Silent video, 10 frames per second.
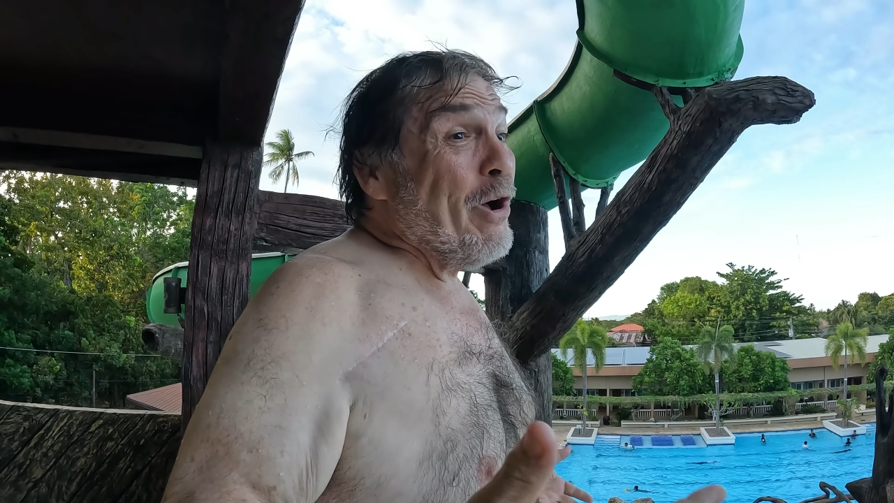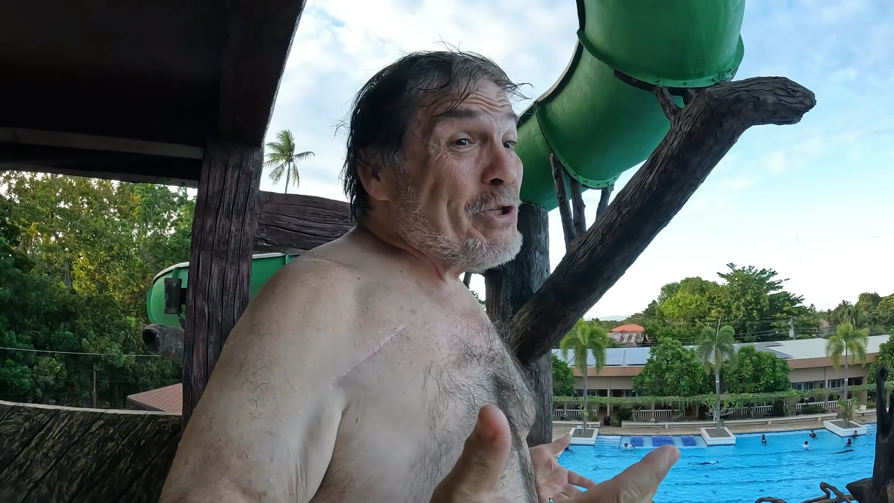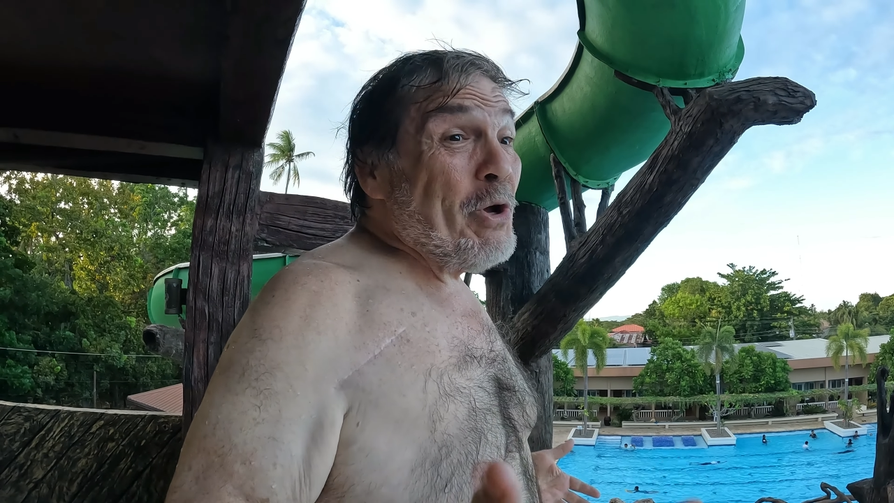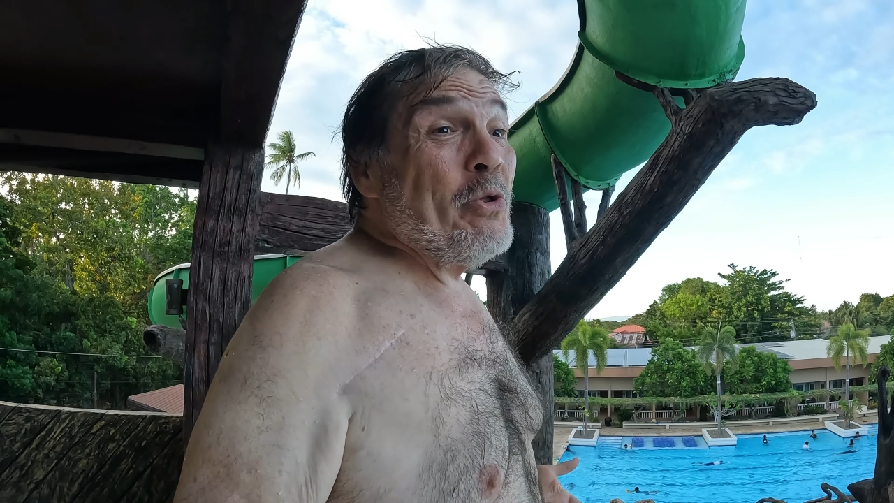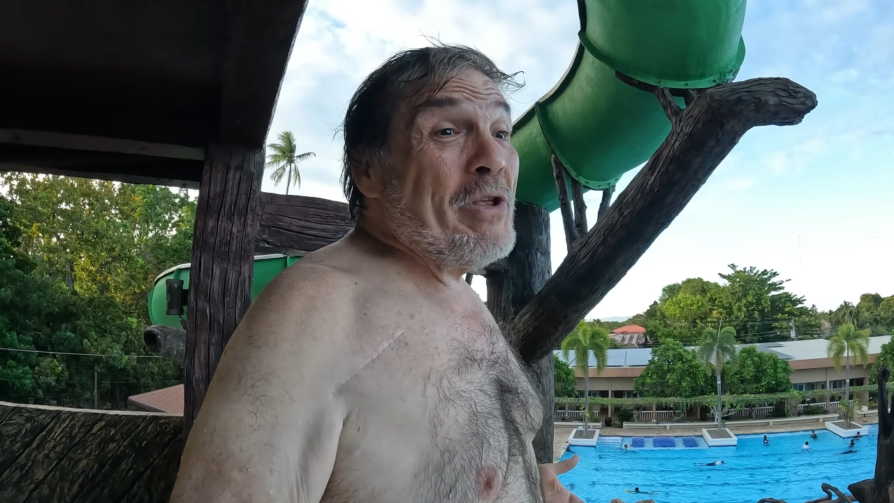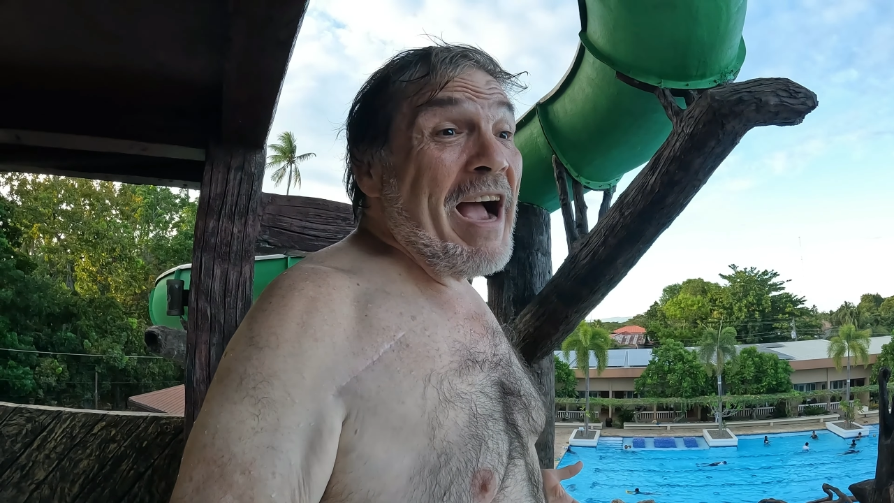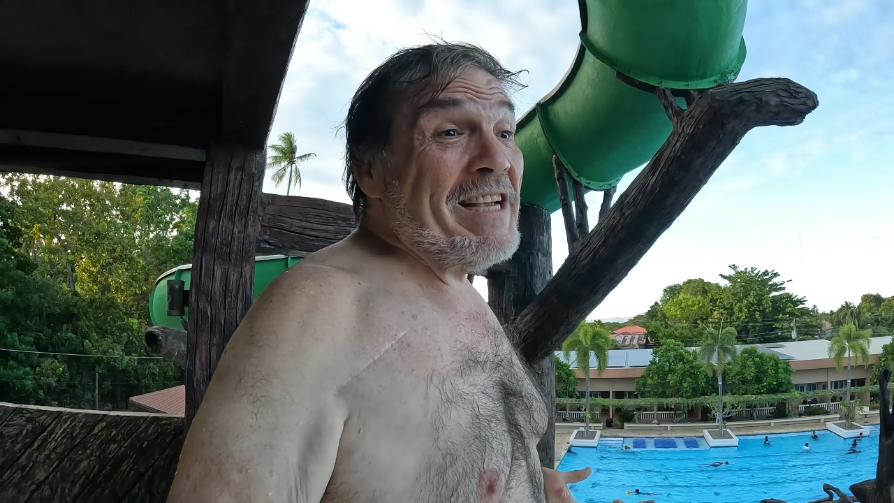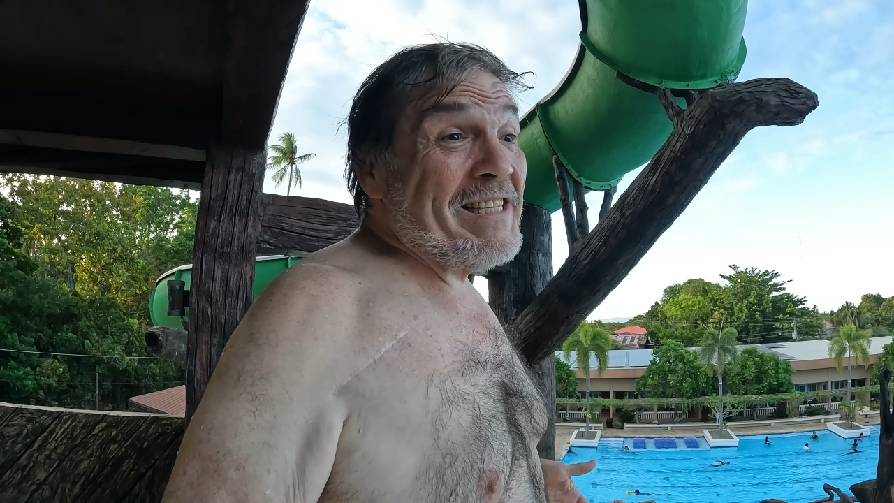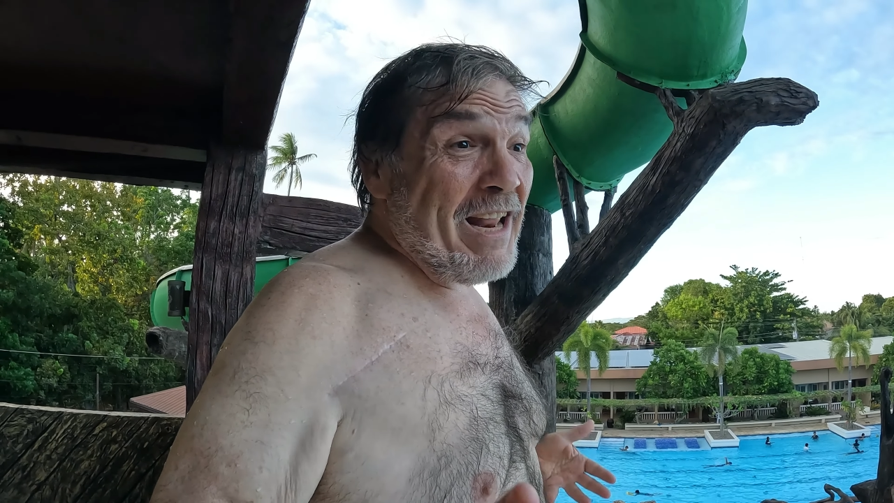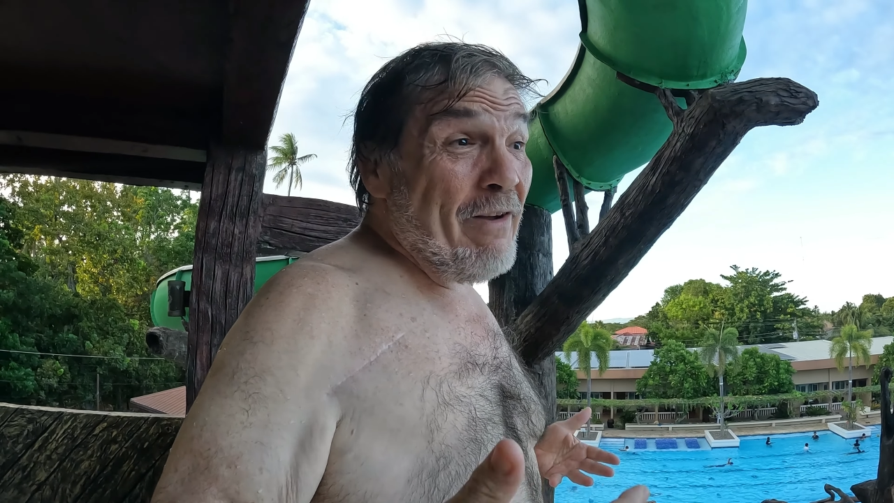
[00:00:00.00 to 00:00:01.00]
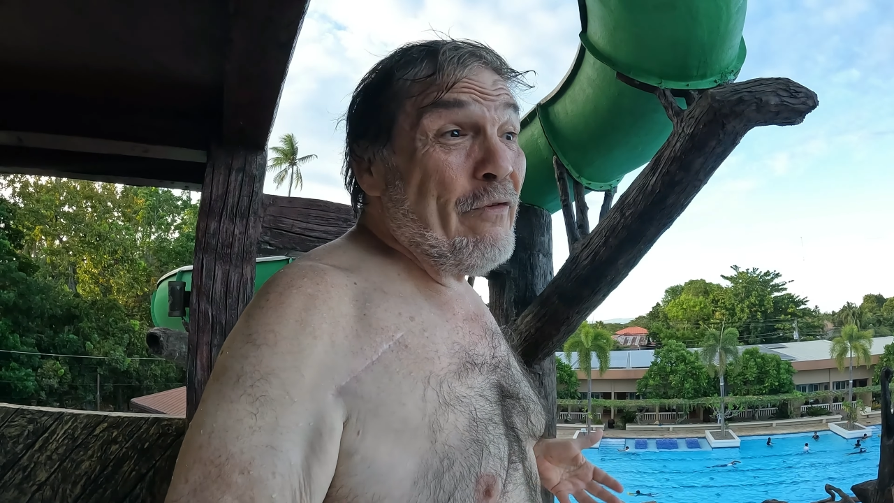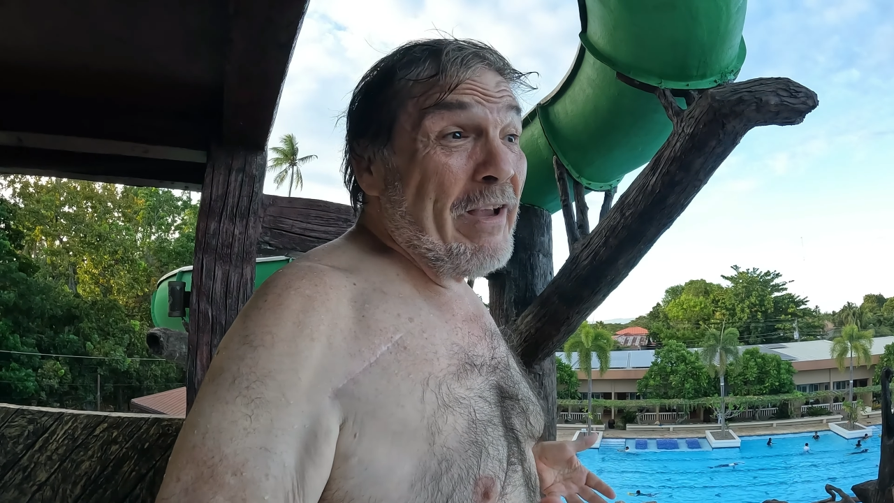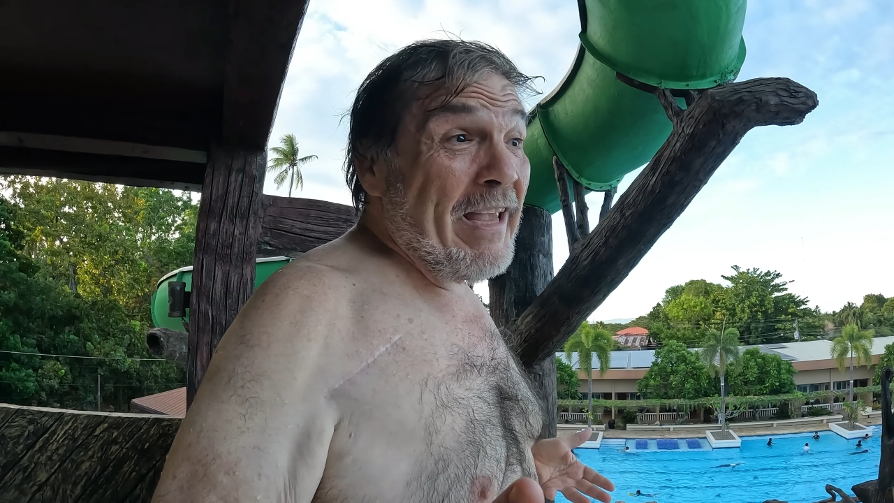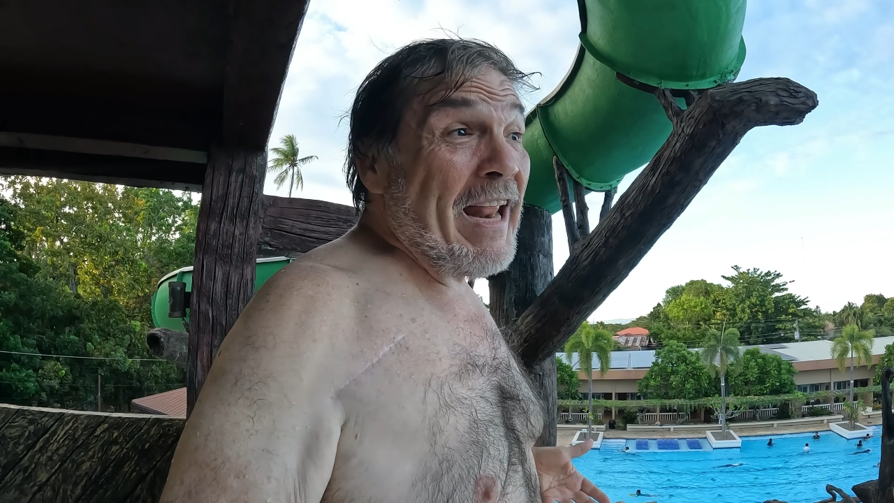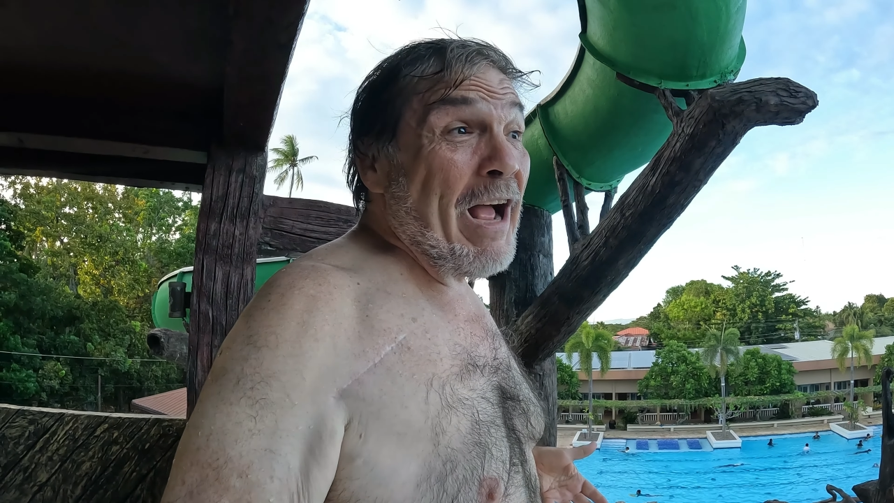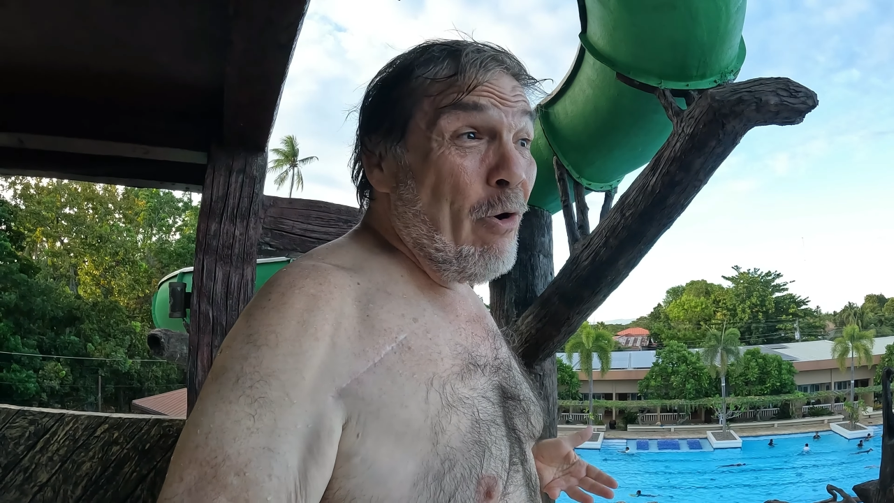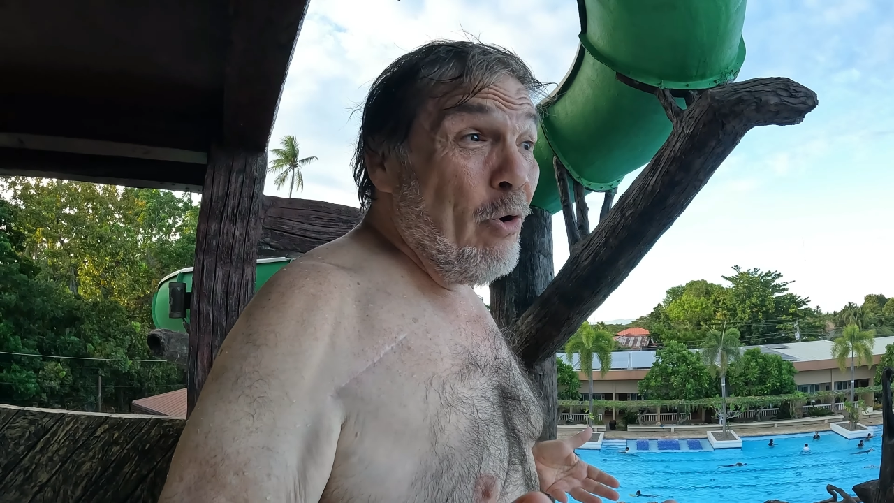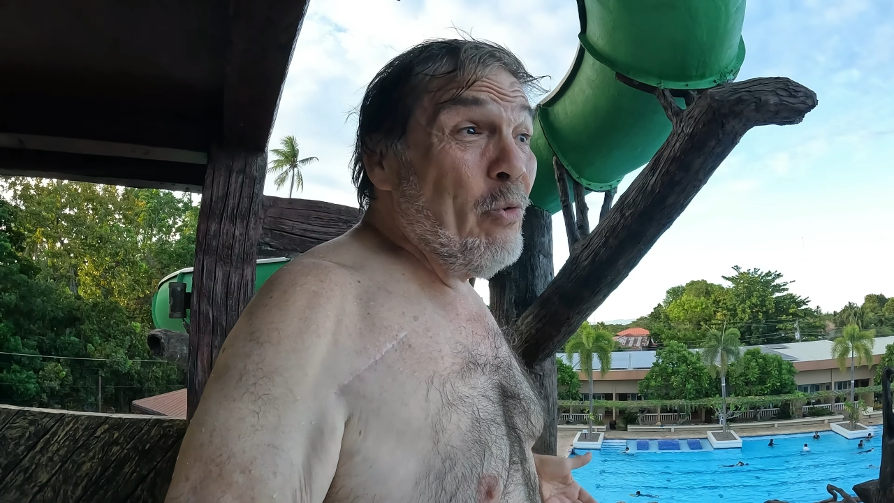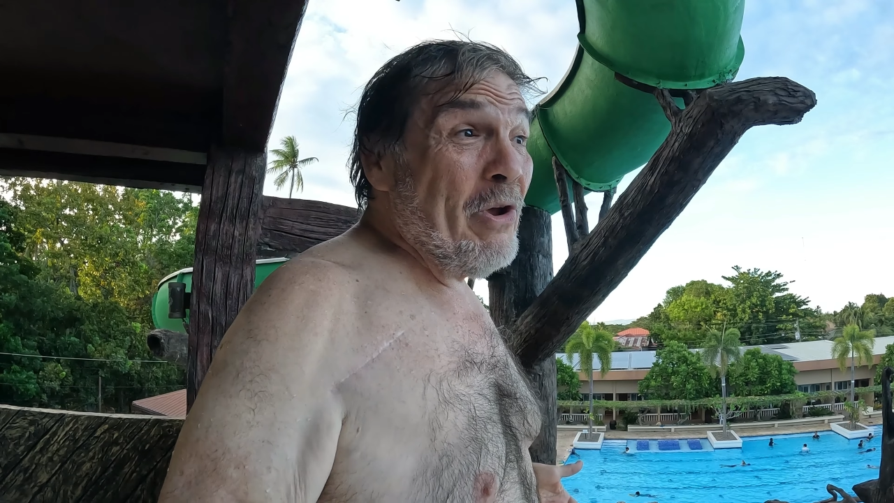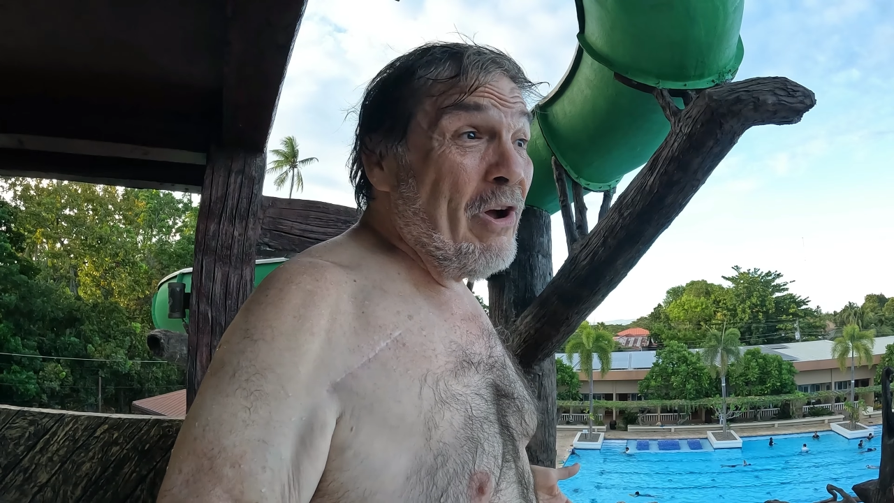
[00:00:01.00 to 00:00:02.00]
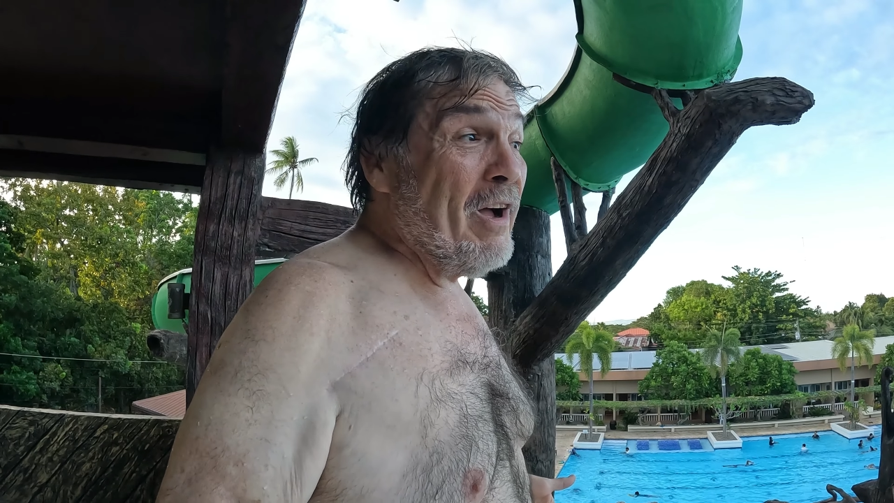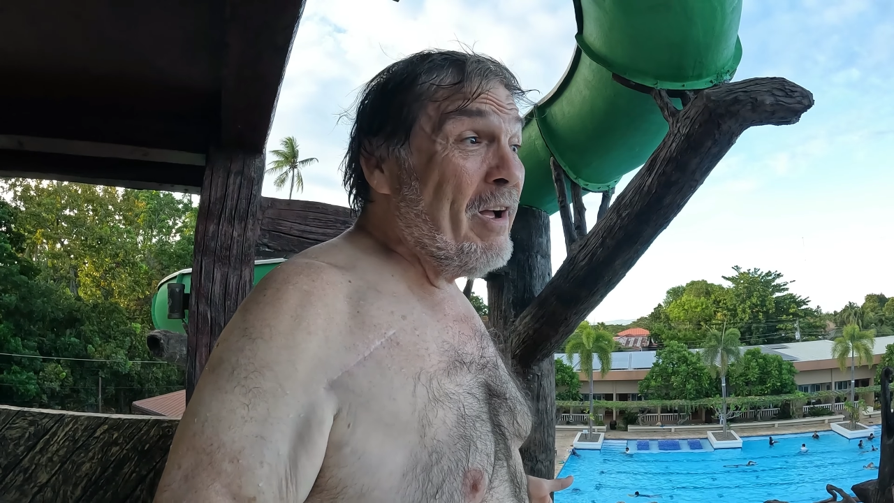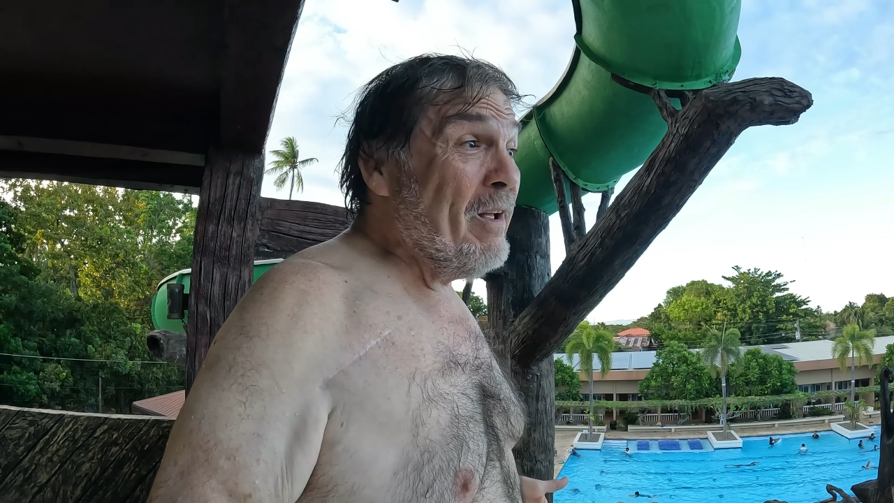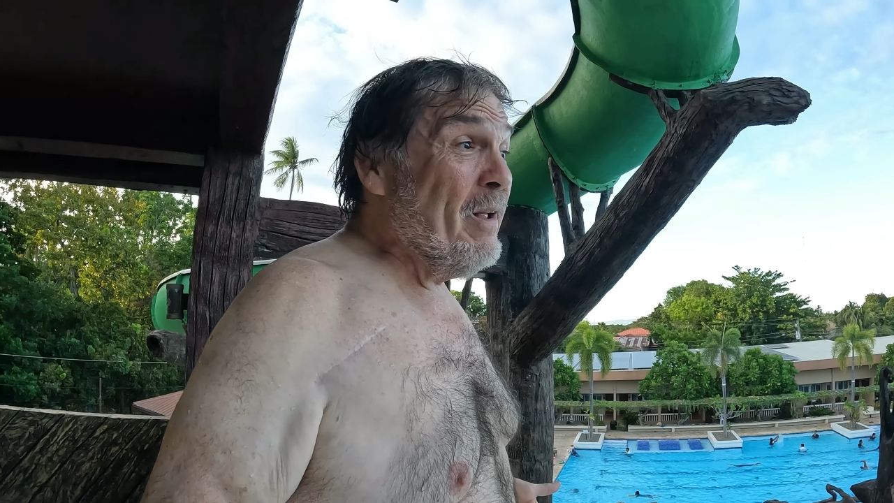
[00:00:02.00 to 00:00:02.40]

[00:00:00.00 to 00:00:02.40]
Us old guys kind of forget how old we are.